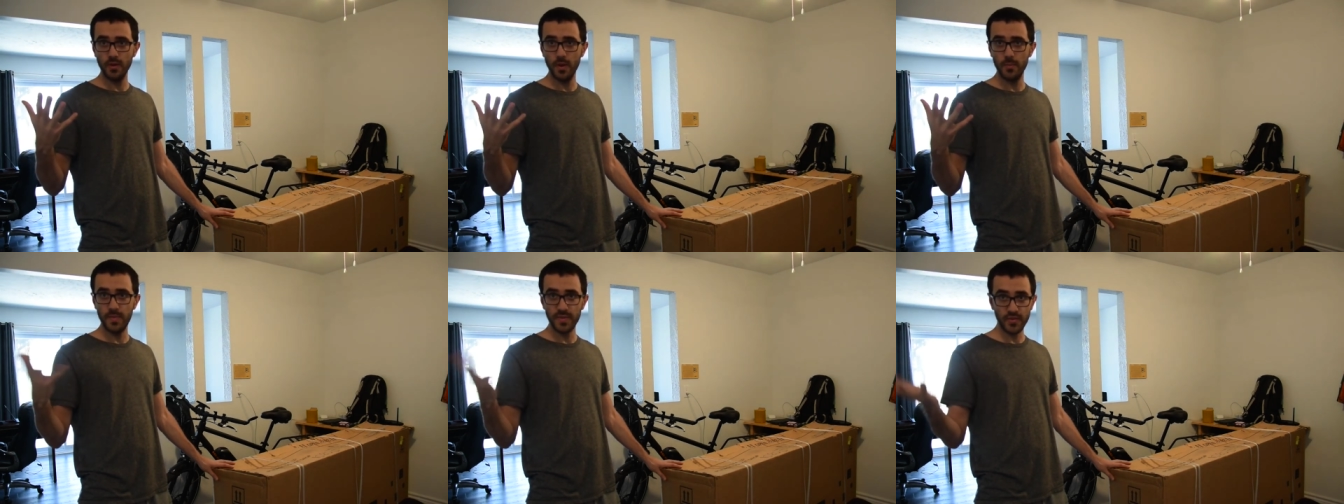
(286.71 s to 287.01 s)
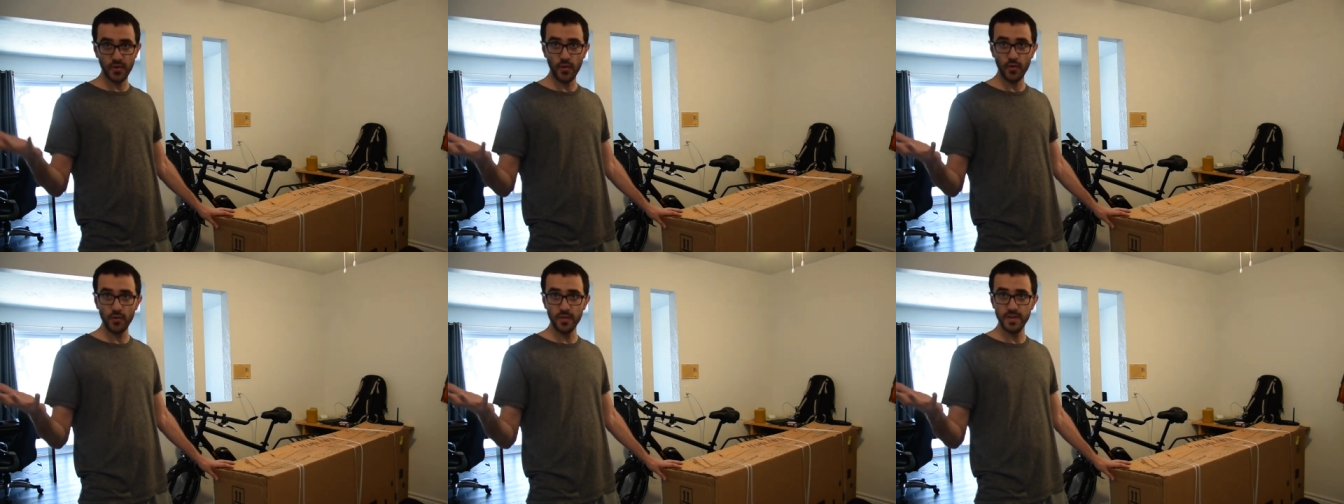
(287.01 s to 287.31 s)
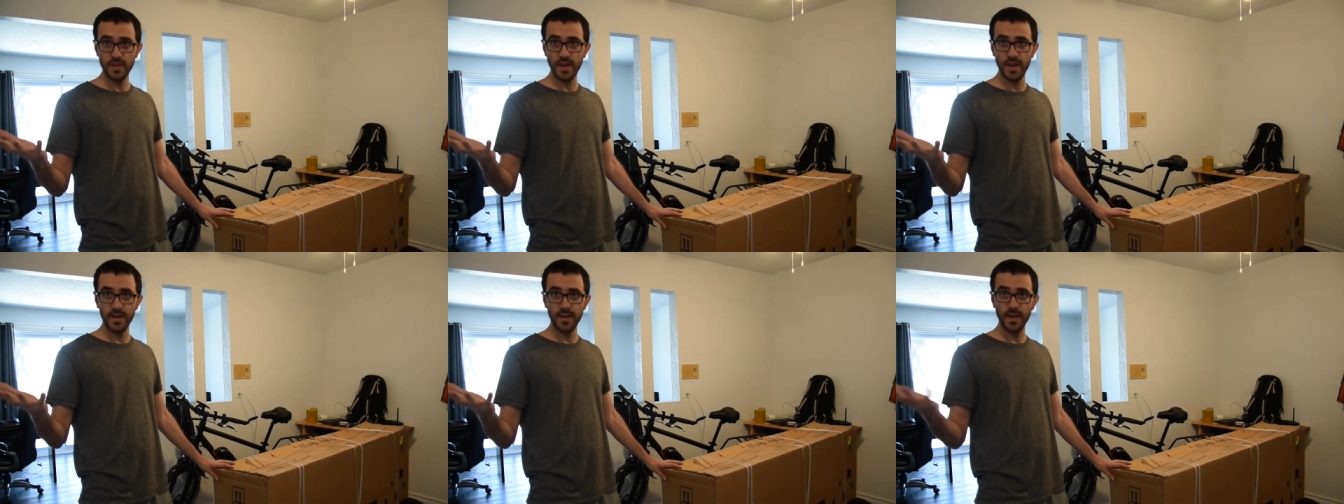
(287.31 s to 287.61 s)
a bit
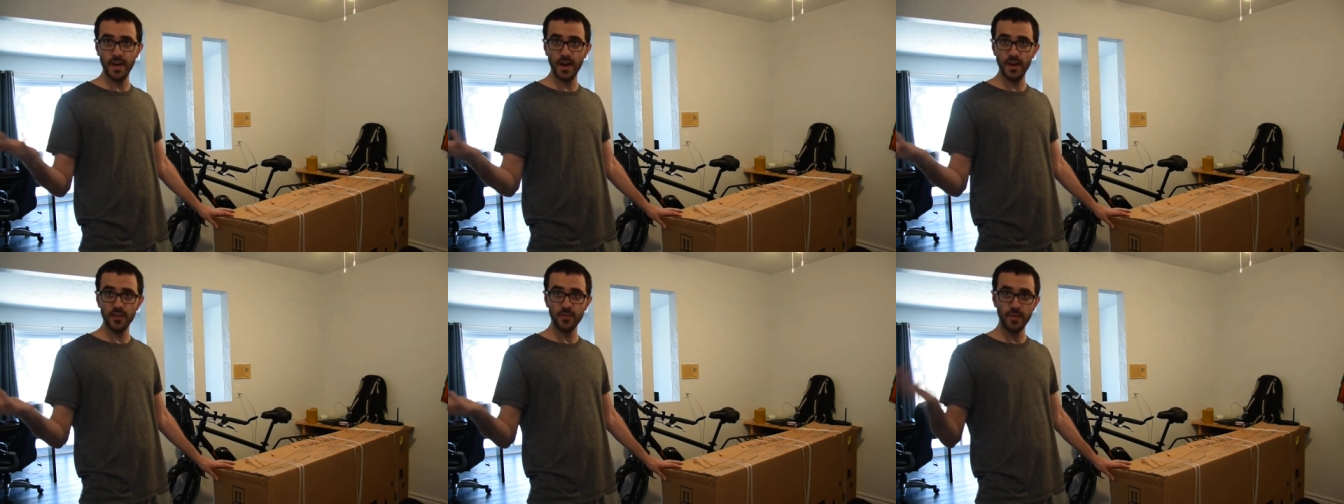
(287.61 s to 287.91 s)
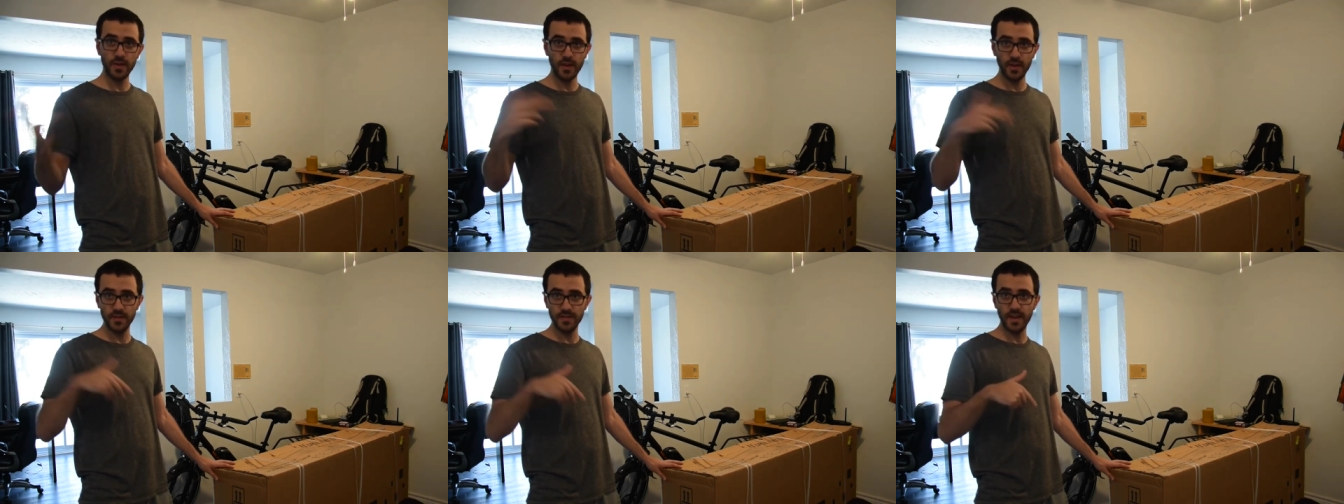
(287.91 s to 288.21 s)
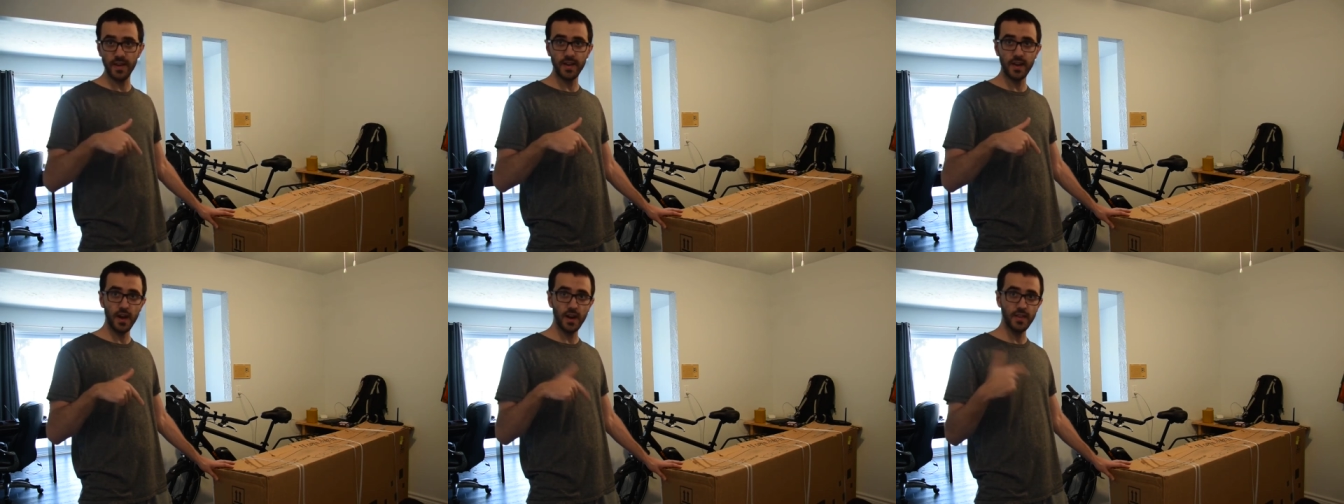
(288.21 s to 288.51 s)
early I guess because
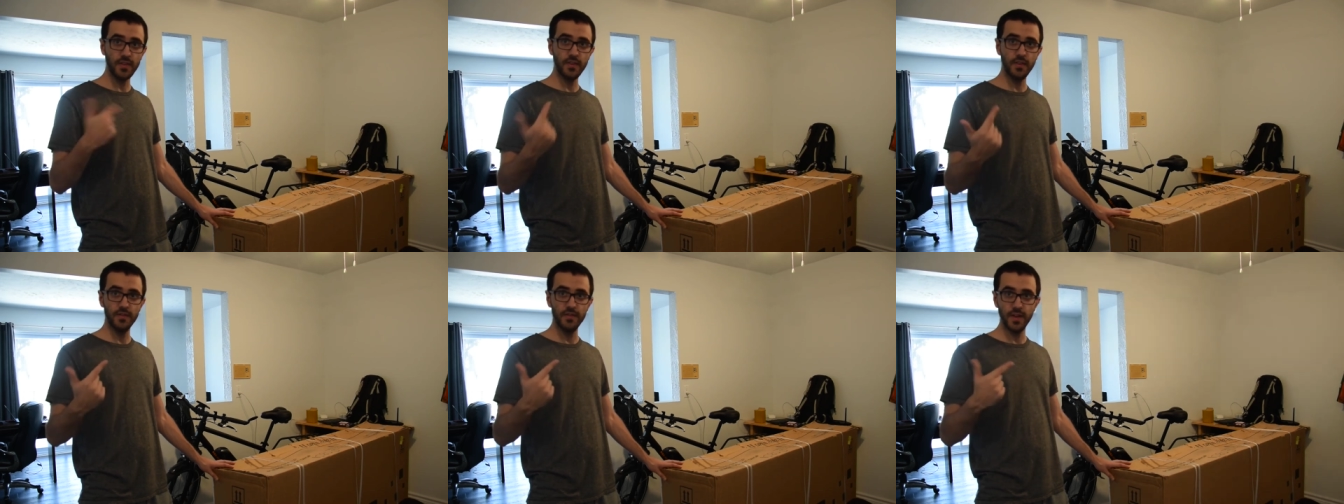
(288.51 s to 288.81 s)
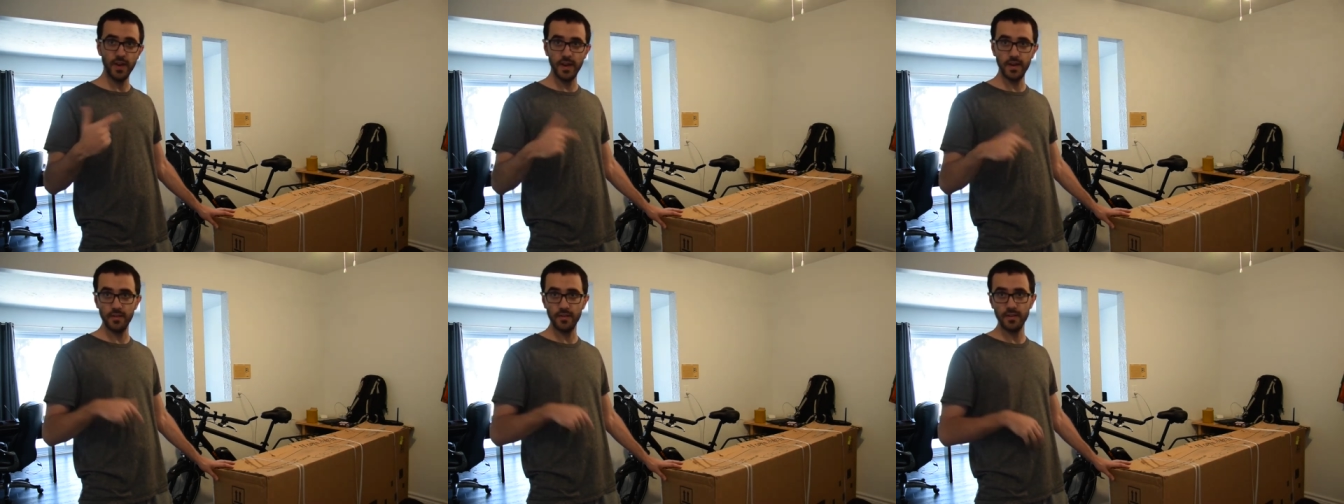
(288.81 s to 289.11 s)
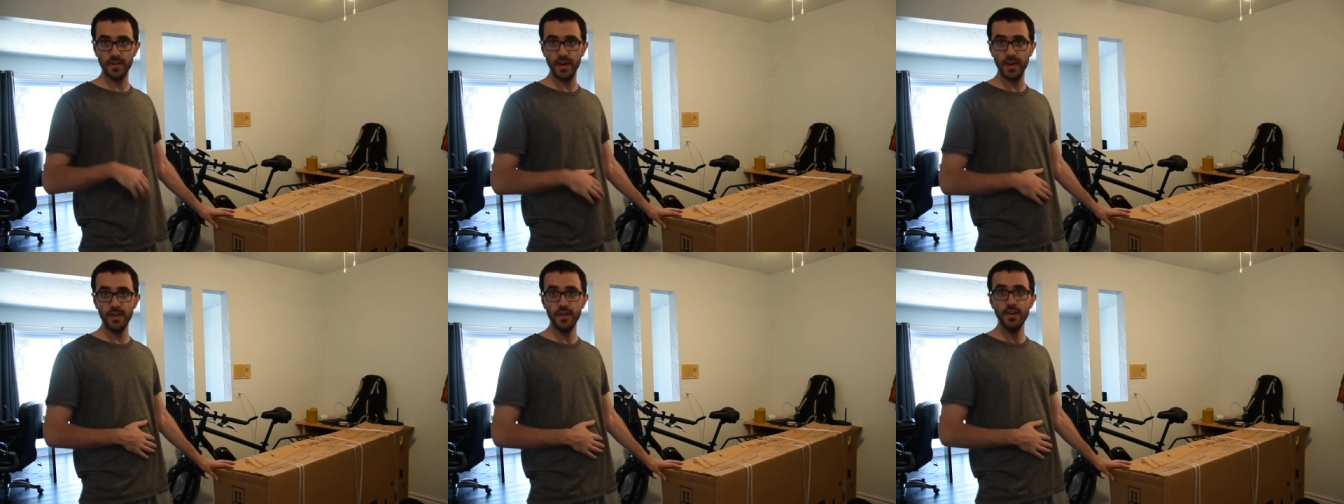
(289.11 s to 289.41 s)
I got it today
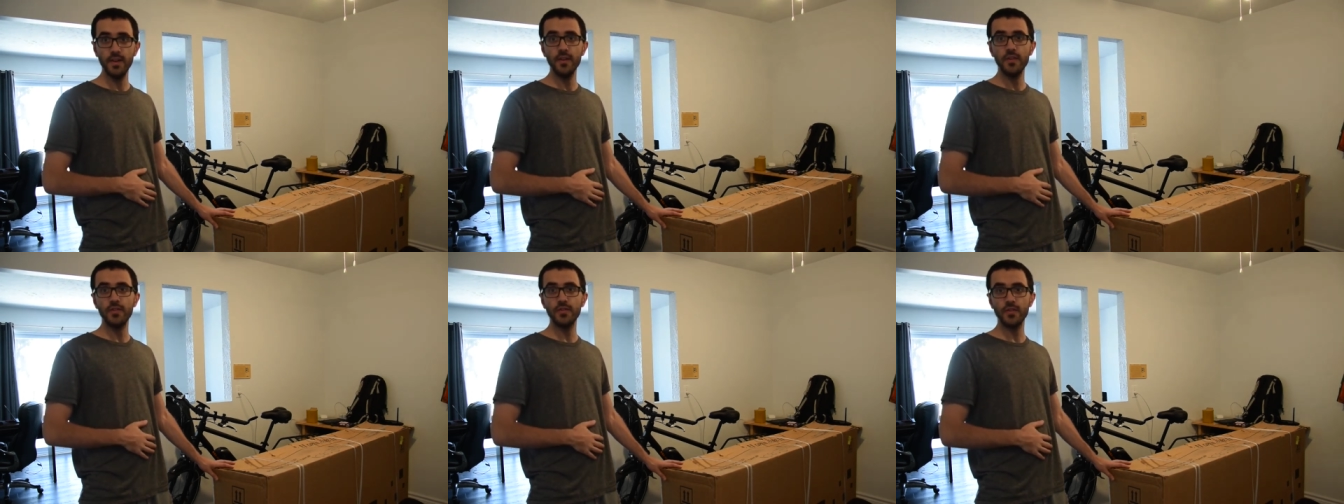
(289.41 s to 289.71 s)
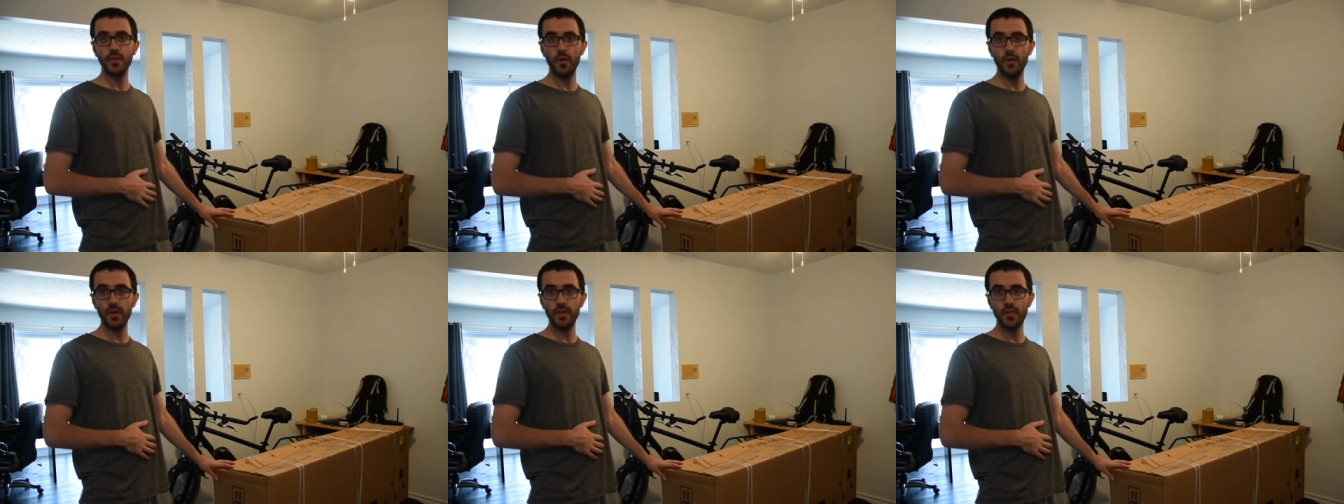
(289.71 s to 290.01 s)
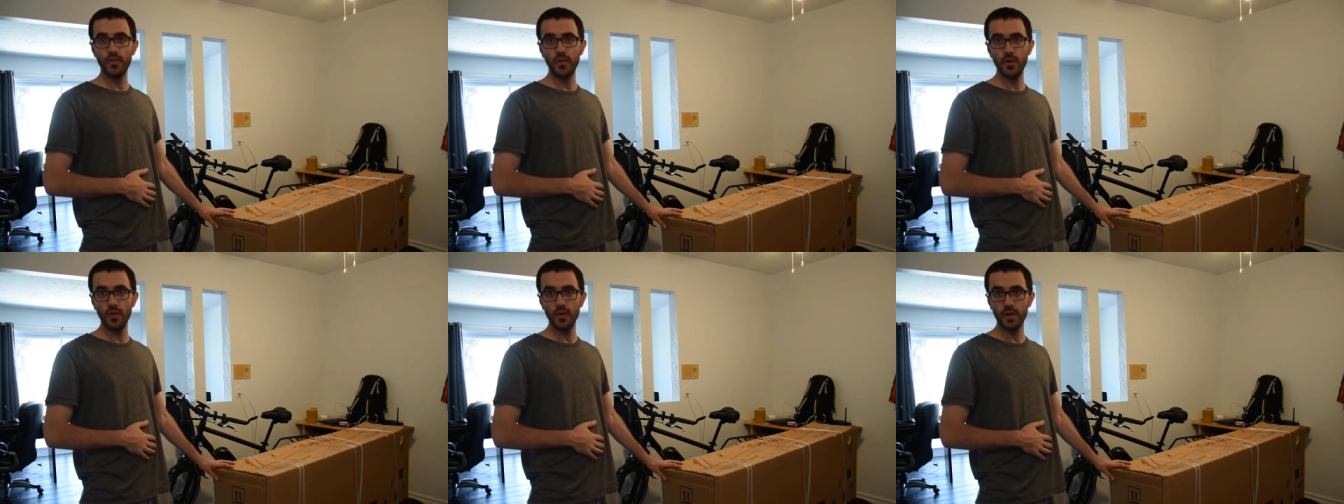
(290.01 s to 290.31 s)
okay so
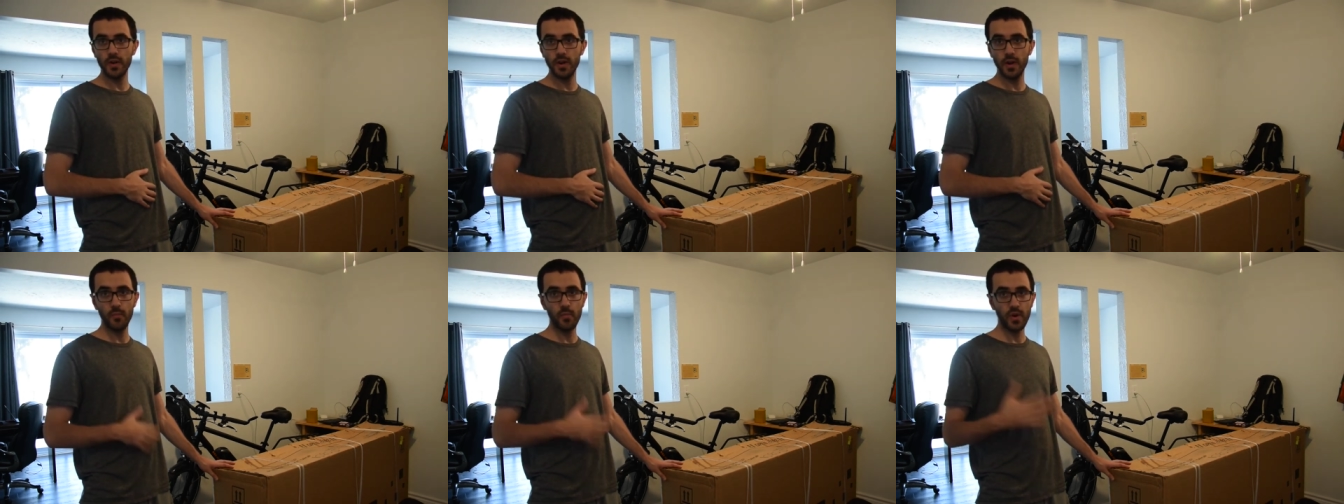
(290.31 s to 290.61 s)
it took uh,